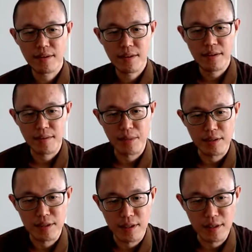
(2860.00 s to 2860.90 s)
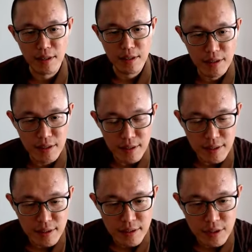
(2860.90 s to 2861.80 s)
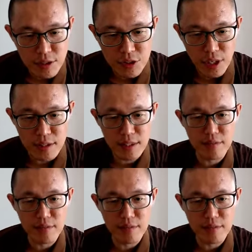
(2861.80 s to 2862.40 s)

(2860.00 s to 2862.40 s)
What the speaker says: But chanting